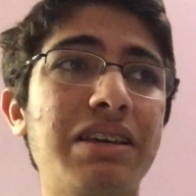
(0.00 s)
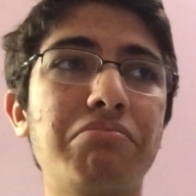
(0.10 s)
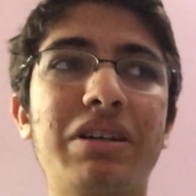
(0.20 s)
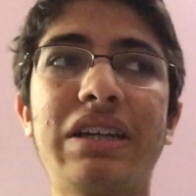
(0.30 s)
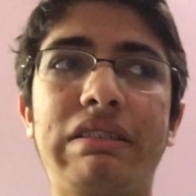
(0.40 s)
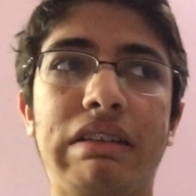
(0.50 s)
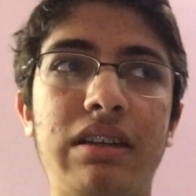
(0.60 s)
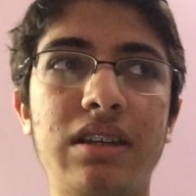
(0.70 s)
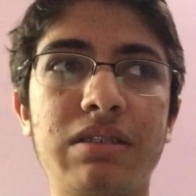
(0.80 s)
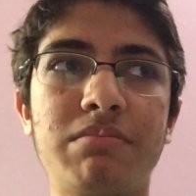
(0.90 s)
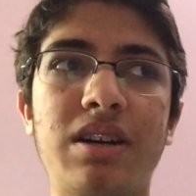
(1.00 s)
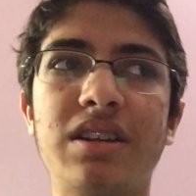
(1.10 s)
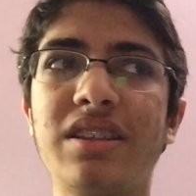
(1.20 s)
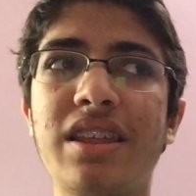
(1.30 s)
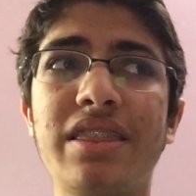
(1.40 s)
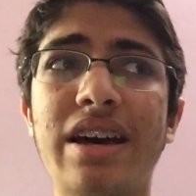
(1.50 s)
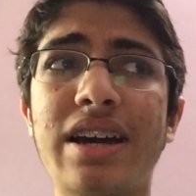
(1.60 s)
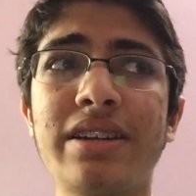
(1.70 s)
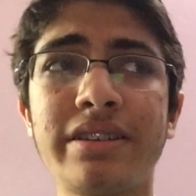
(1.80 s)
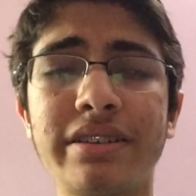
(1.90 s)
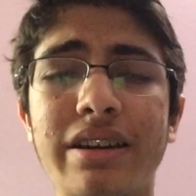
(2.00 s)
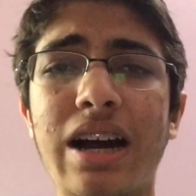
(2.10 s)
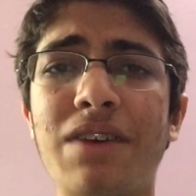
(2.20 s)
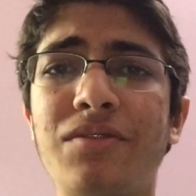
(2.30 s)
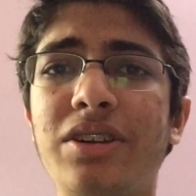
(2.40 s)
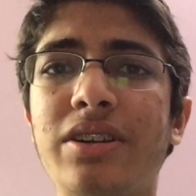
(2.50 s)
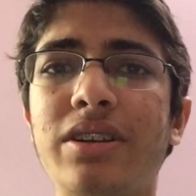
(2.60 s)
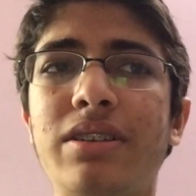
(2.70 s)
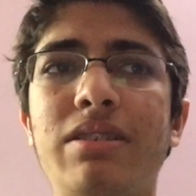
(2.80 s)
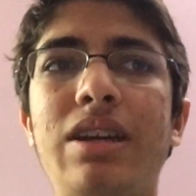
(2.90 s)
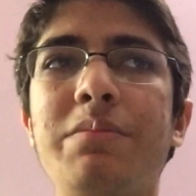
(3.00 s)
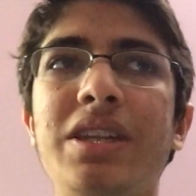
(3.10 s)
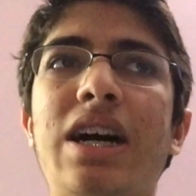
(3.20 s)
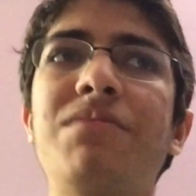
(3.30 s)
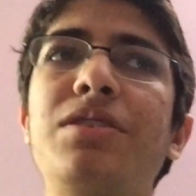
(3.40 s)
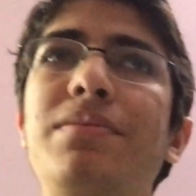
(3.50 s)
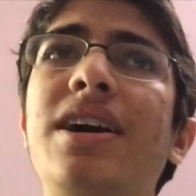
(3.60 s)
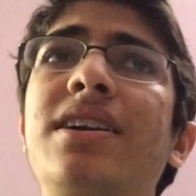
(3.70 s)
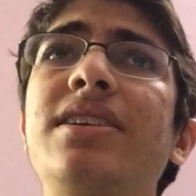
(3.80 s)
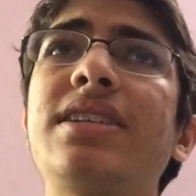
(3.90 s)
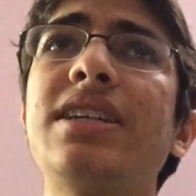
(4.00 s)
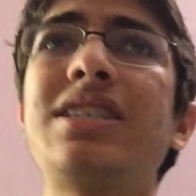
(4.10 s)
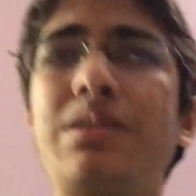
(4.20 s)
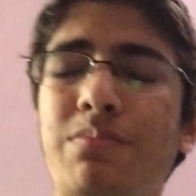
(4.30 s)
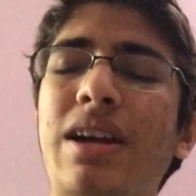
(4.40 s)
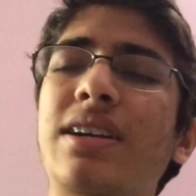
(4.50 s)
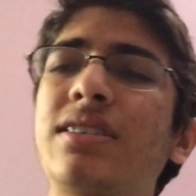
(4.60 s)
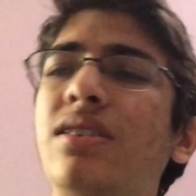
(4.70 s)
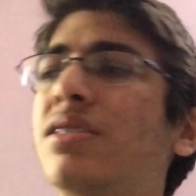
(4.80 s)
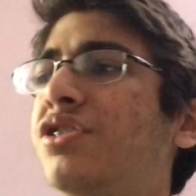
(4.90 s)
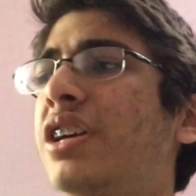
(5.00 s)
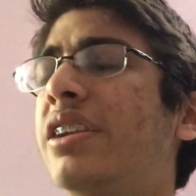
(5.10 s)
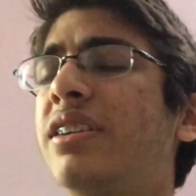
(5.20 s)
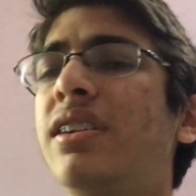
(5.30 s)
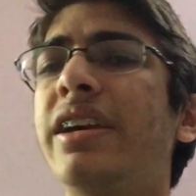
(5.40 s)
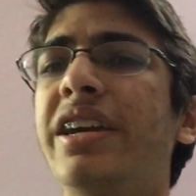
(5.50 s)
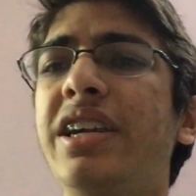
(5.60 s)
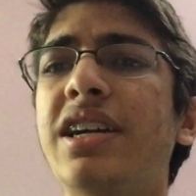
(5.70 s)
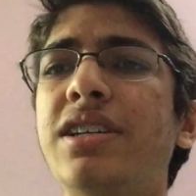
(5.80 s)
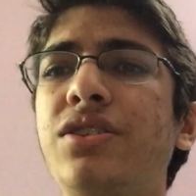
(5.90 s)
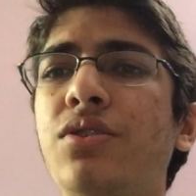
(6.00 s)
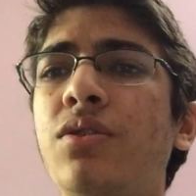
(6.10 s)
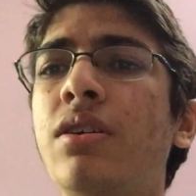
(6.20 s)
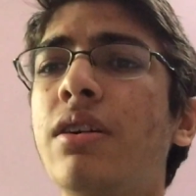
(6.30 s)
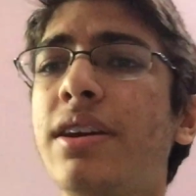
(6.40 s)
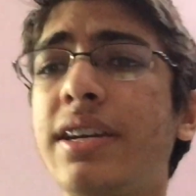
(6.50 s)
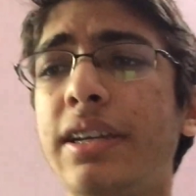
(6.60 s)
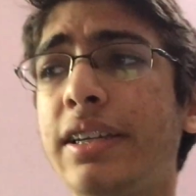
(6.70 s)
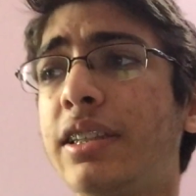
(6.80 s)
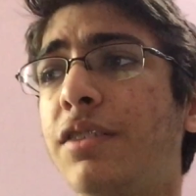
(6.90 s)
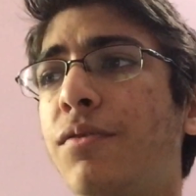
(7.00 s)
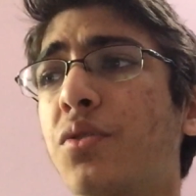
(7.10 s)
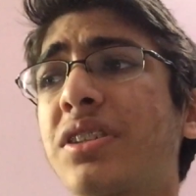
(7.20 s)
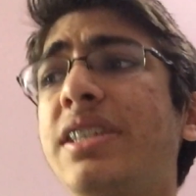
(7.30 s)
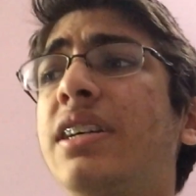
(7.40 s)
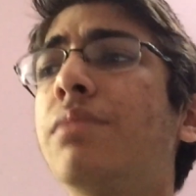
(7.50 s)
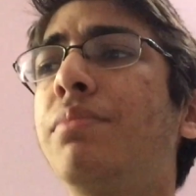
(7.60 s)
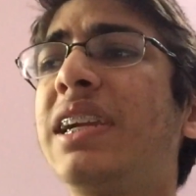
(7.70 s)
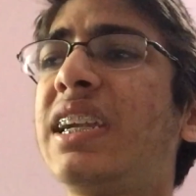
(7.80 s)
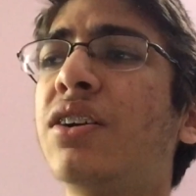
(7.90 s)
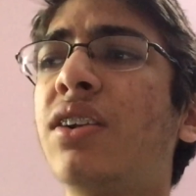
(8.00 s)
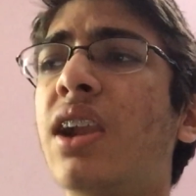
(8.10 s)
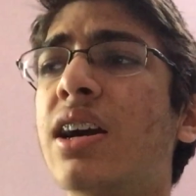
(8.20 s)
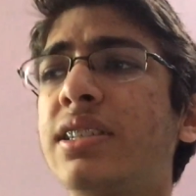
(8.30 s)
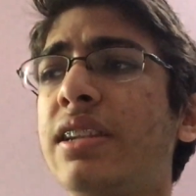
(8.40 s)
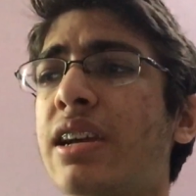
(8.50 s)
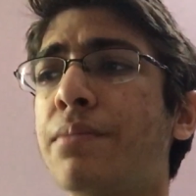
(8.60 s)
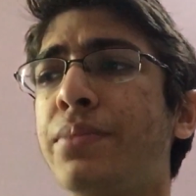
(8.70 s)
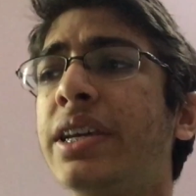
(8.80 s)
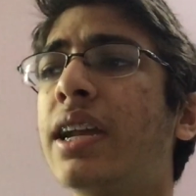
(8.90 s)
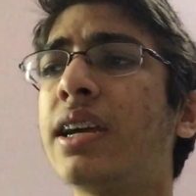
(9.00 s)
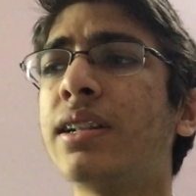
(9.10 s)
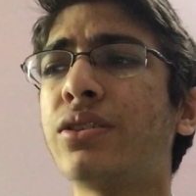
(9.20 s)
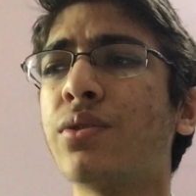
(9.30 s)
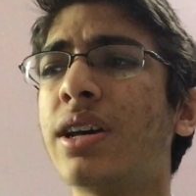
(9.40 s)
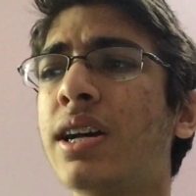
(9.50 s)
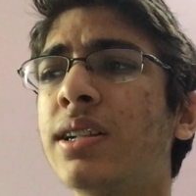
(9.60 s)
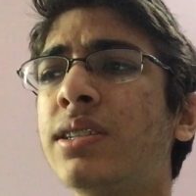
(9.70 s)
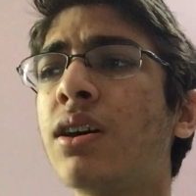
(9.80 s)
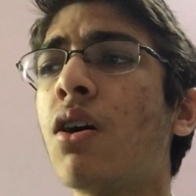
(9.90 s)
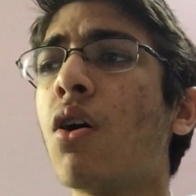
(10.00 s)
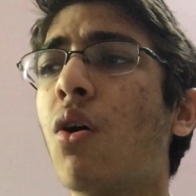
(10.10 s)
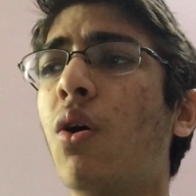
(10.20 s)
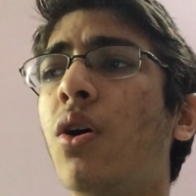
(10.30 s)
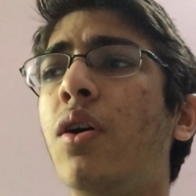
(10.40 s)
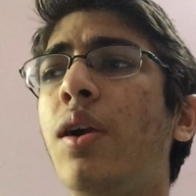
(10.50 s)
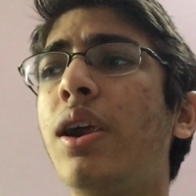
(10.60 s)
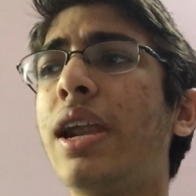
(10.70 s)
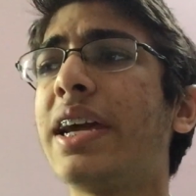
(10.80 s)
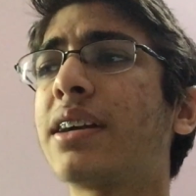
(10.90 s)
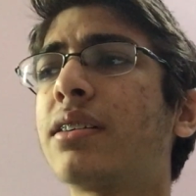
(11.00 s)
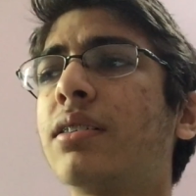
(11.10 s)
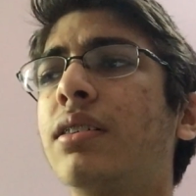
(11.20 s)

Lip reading: But other than that, after practice, I just practice on general areas. So either focusing completely on last layer PLLs, OLLs, or like